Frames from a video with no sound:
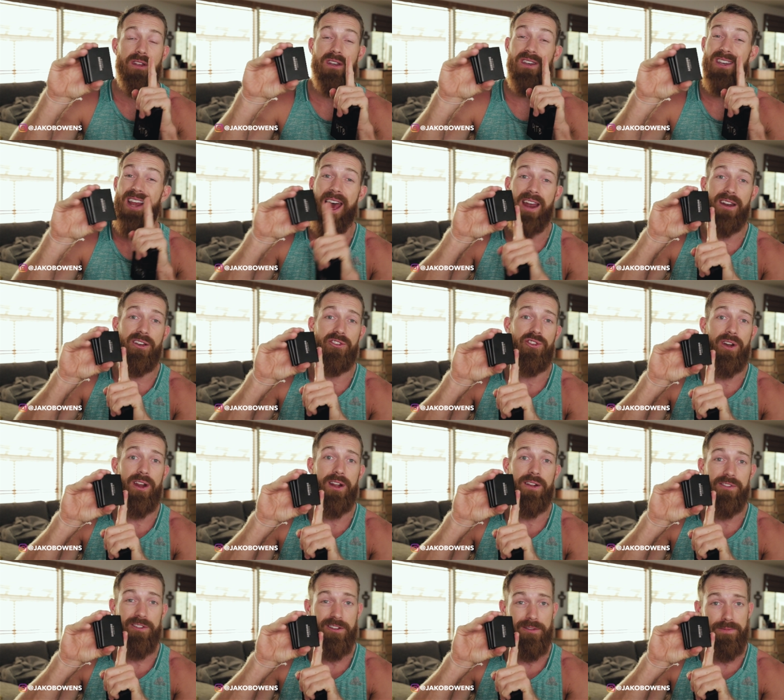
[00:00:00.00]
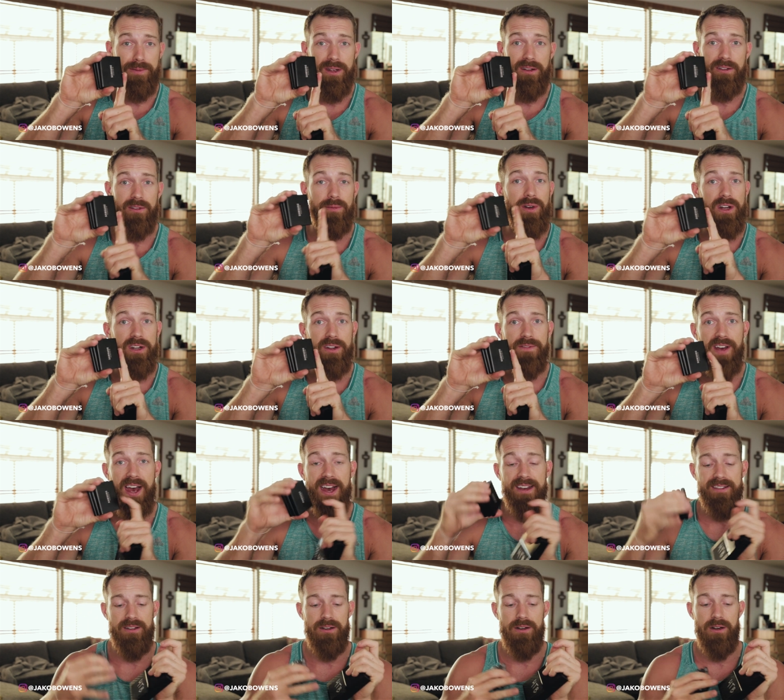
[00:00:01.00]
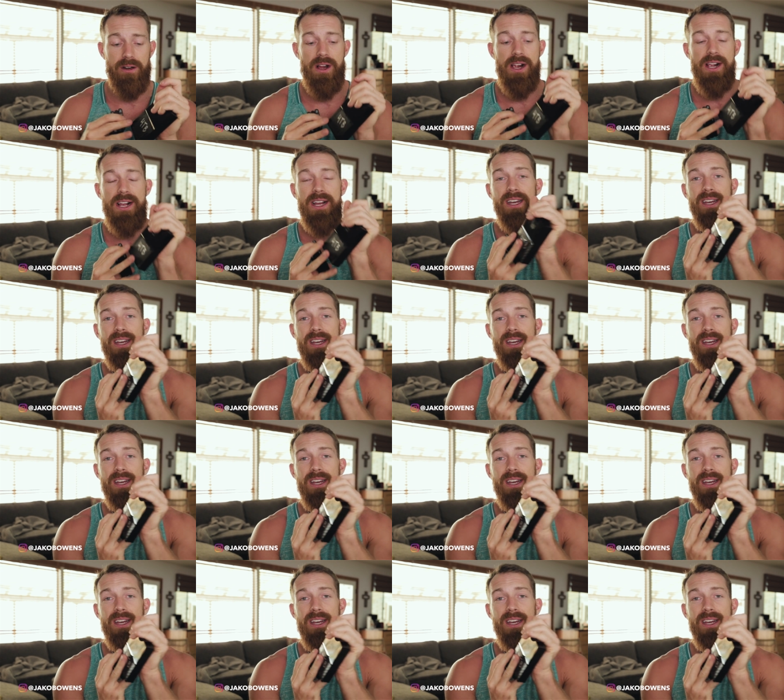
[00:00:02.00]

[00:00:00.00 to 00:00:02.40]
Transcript: The data transfer speeds are much faster.